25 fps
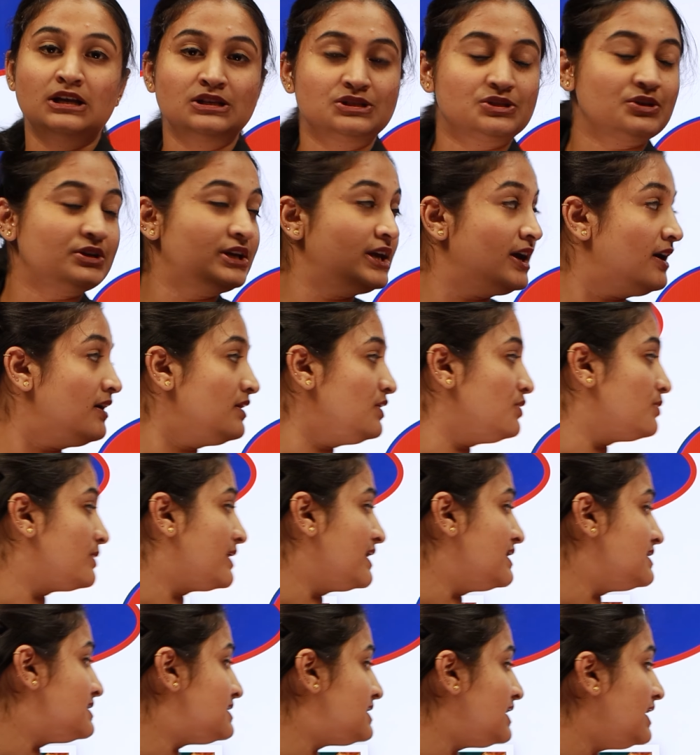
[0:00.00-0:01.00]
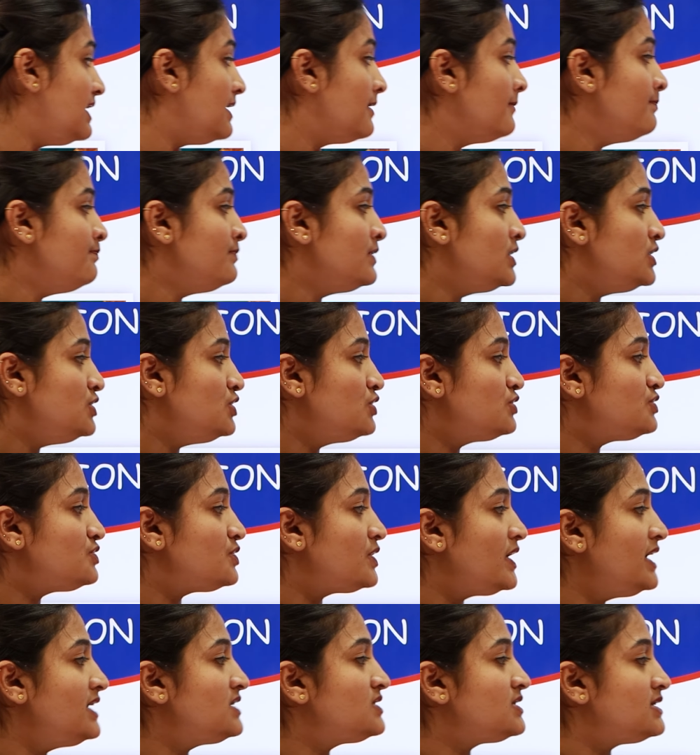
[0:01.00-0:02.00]
So, here you can see,
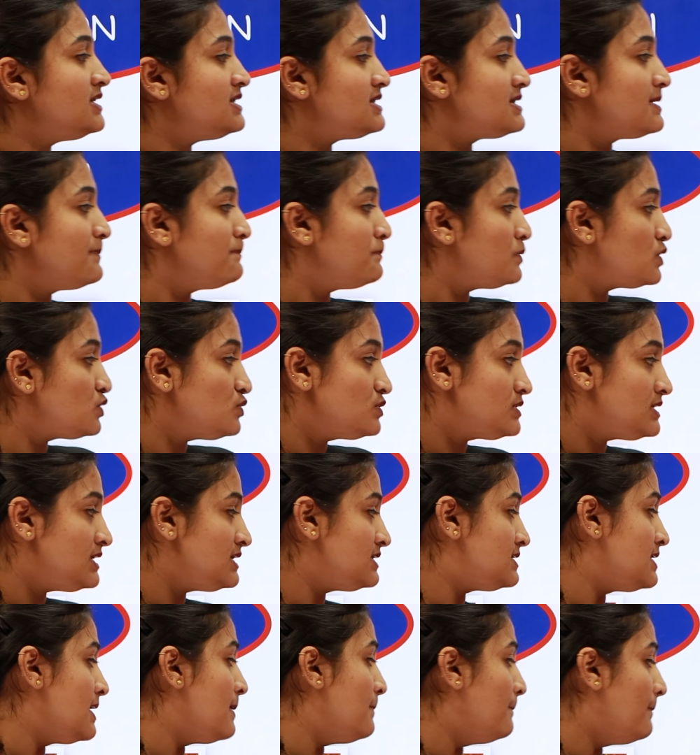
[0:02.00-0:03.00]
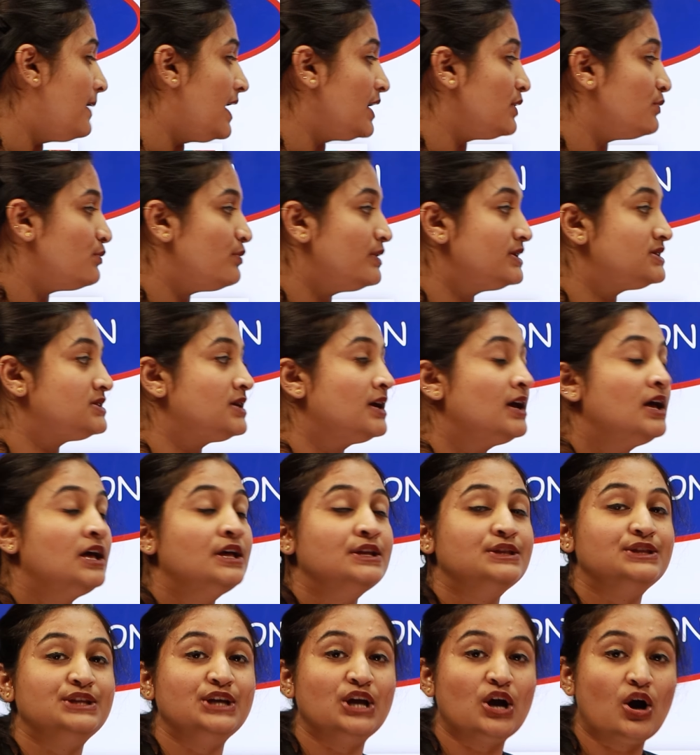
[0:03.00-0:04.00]
nutrition is the process by which
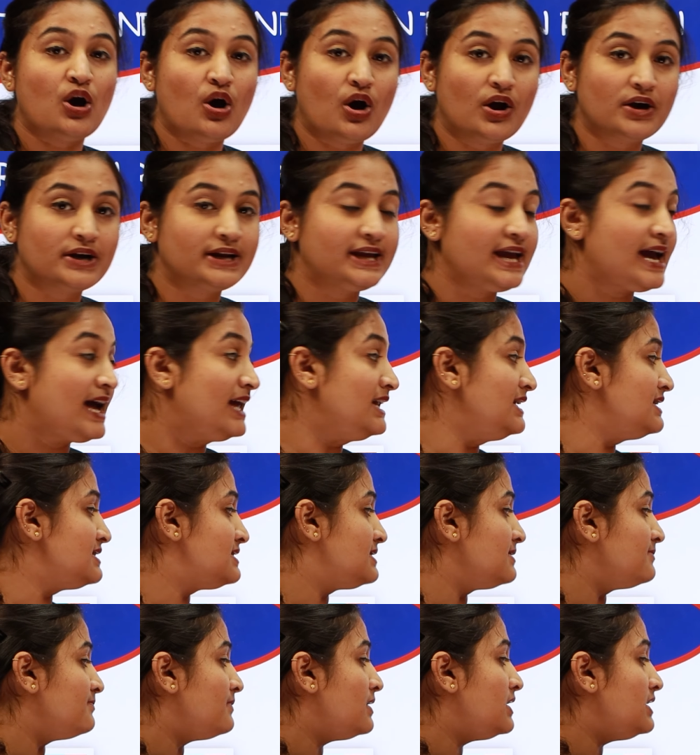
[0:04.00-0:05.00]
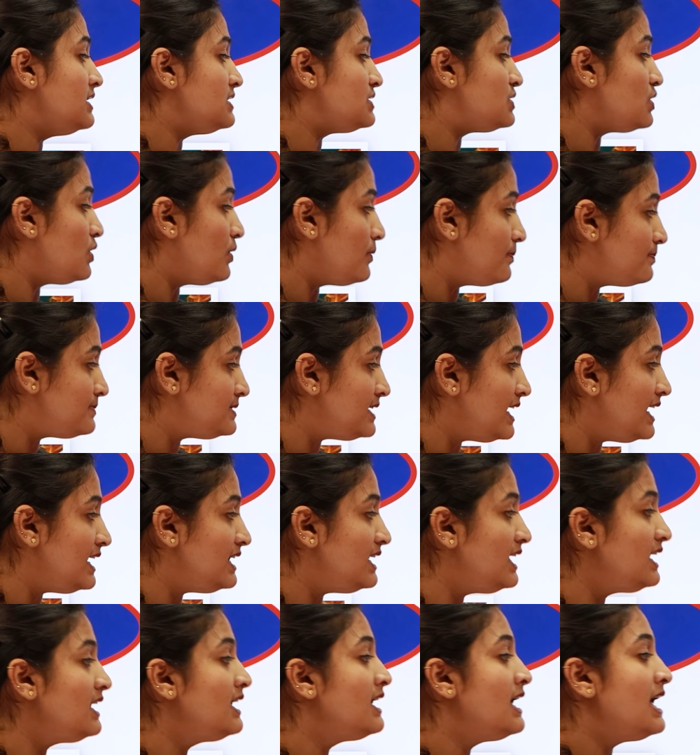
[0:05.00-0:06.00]
the organism is
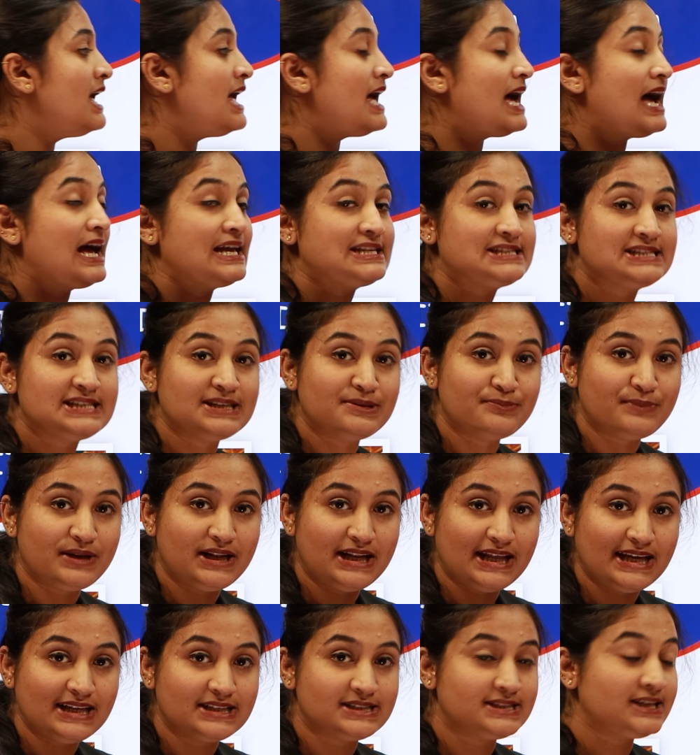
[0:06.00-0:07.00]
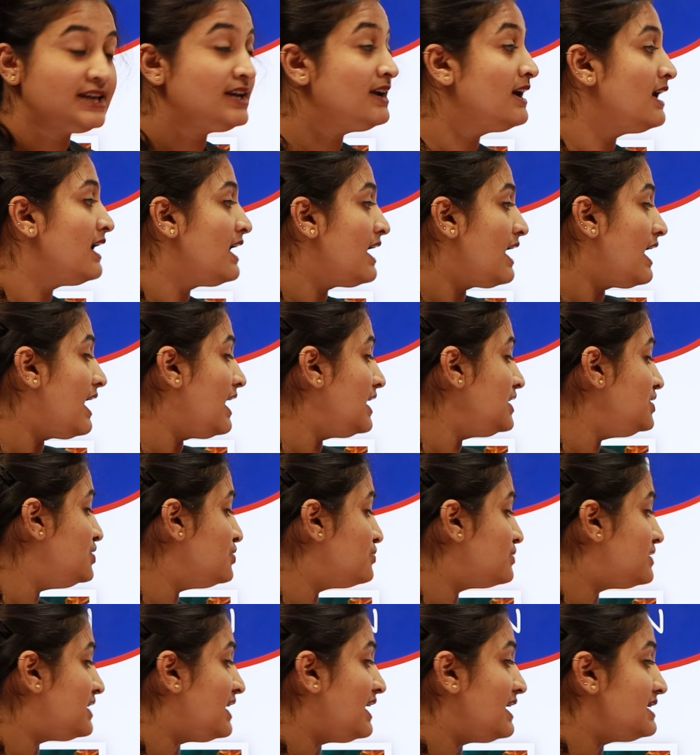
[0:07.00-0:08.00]
obtaining, assimilating and
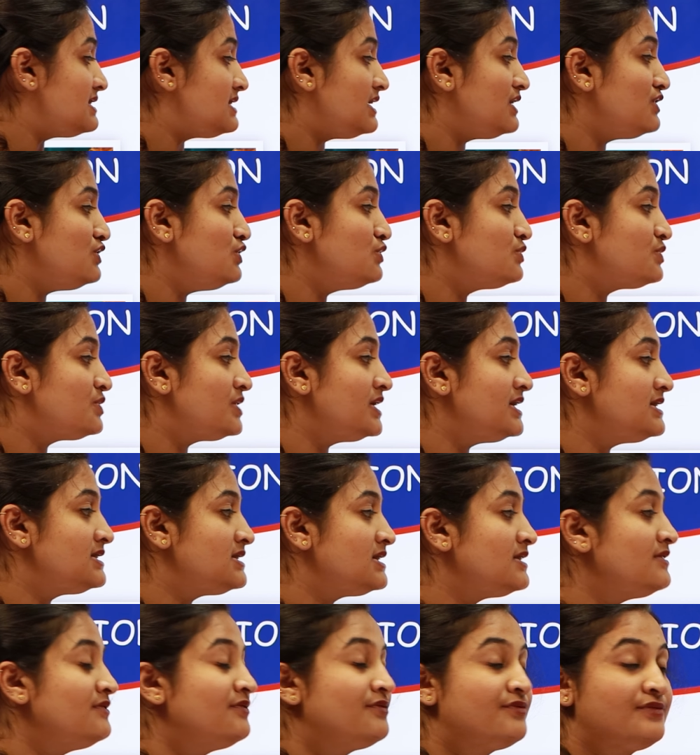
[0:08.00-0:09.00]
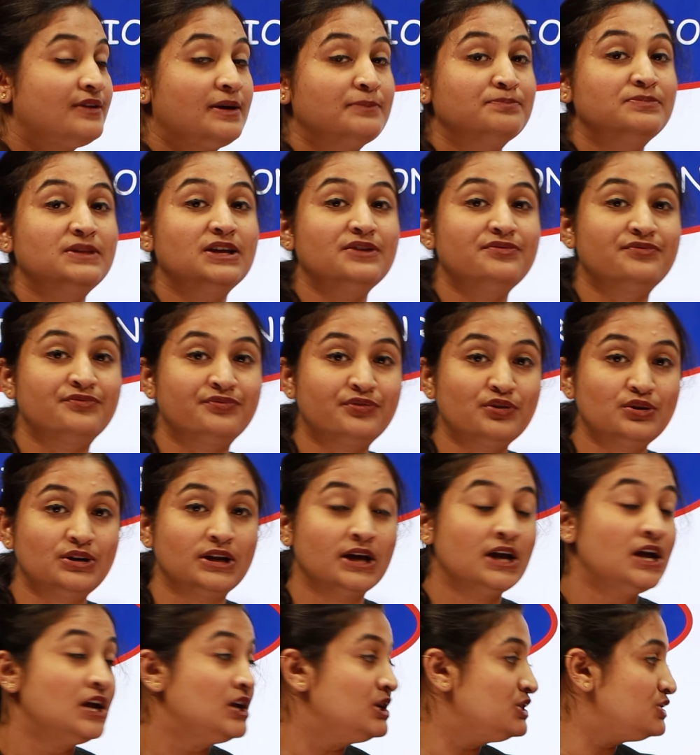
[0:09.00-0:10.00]
utilizing nutrition from the food
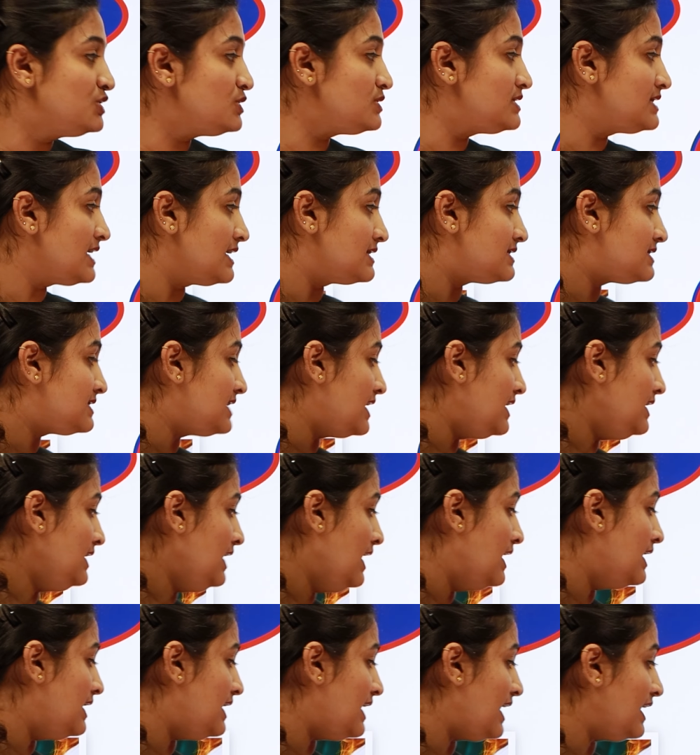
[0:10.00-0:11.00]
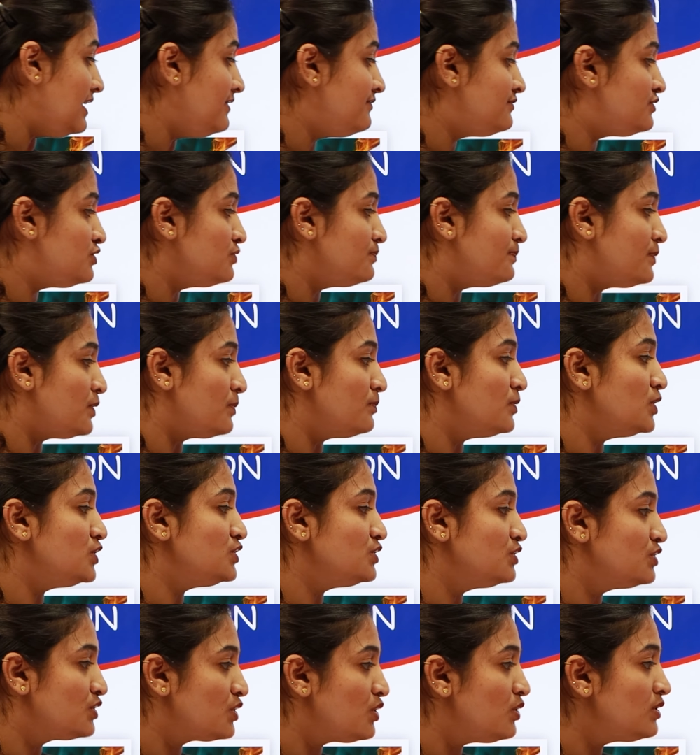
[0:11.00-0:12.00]
to sustain life, to
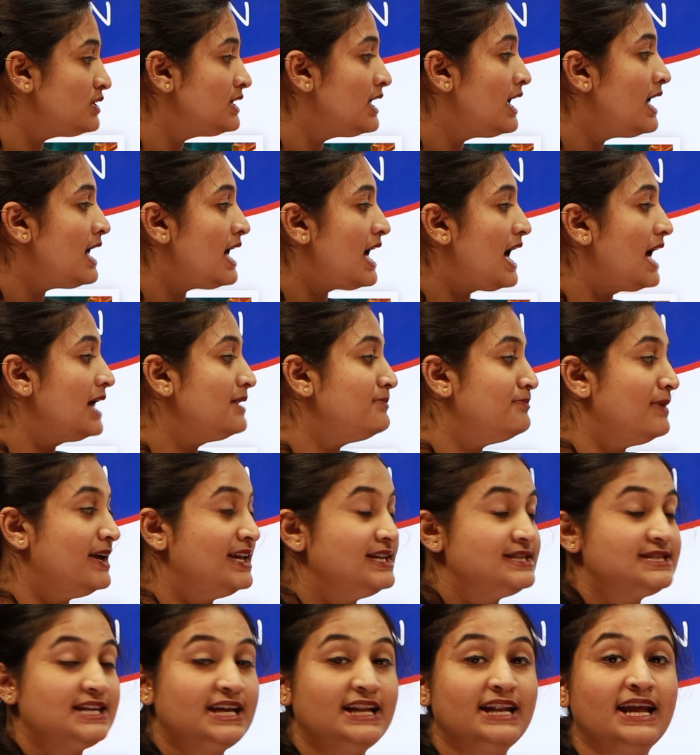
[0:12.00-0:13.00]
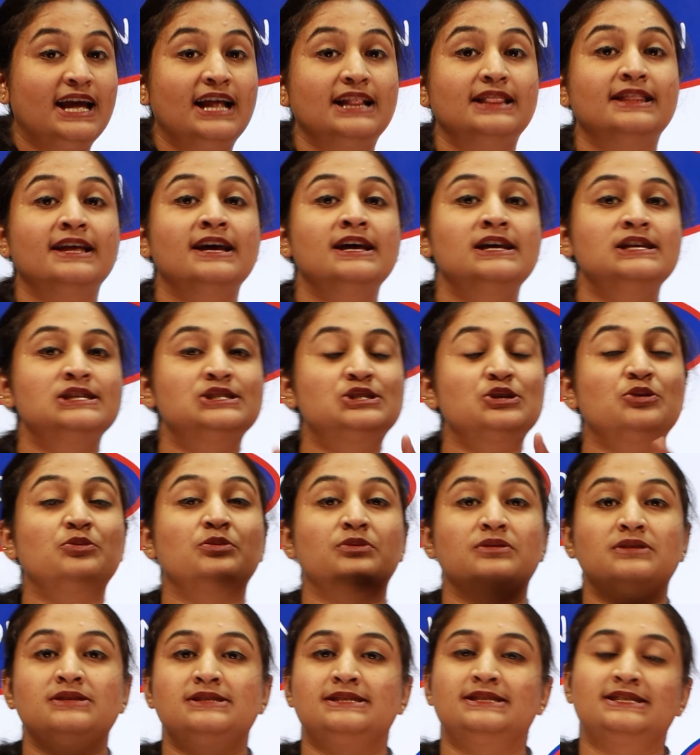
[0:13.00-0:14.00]
promote growth and maintain health.
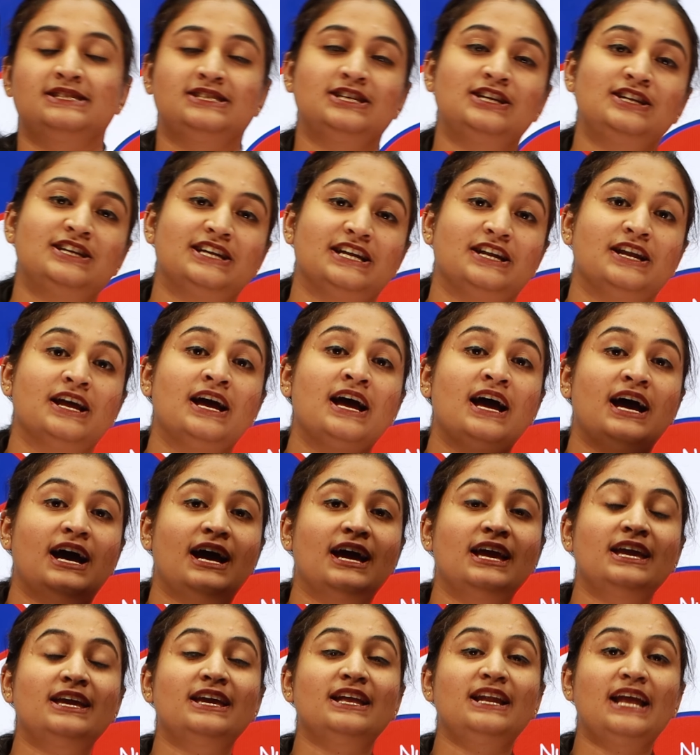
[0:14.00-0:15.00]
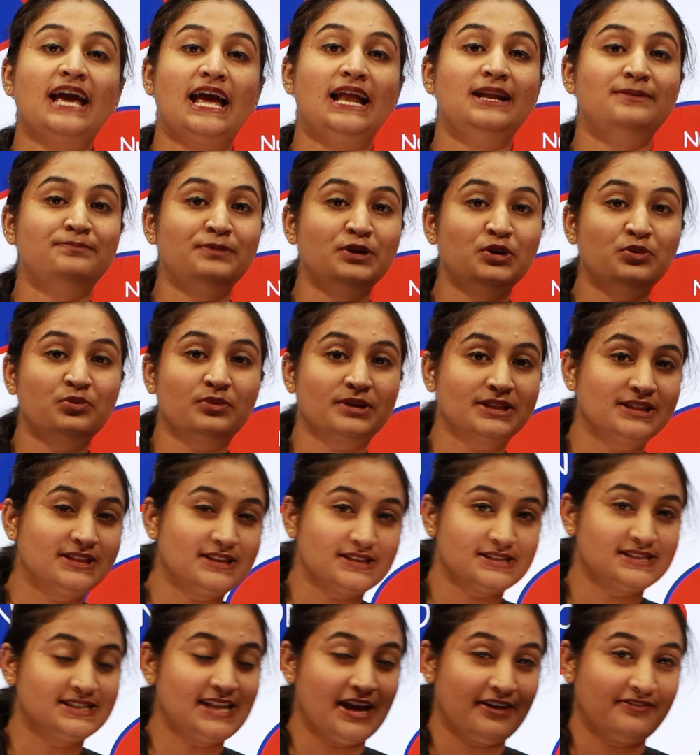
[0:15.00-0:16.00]
So, children, I can help you with
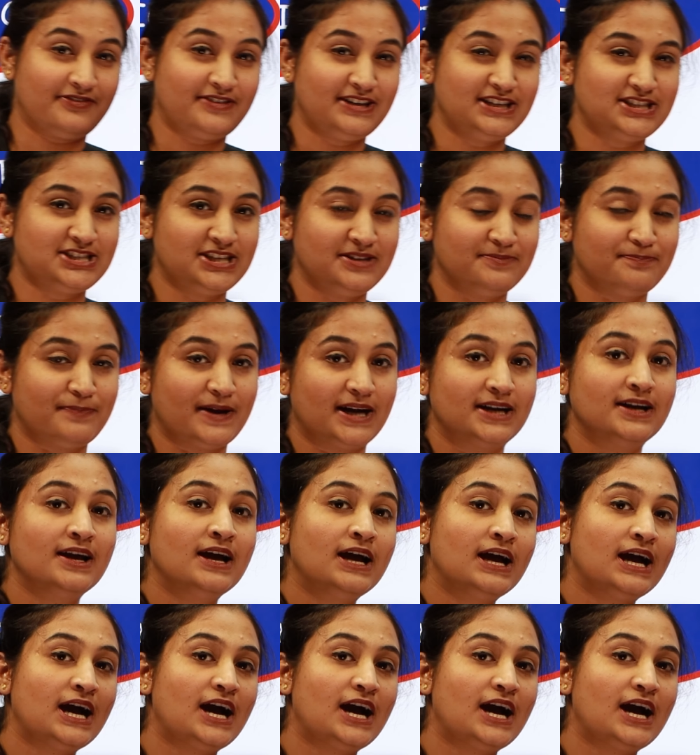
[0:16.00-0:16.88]
this definition part.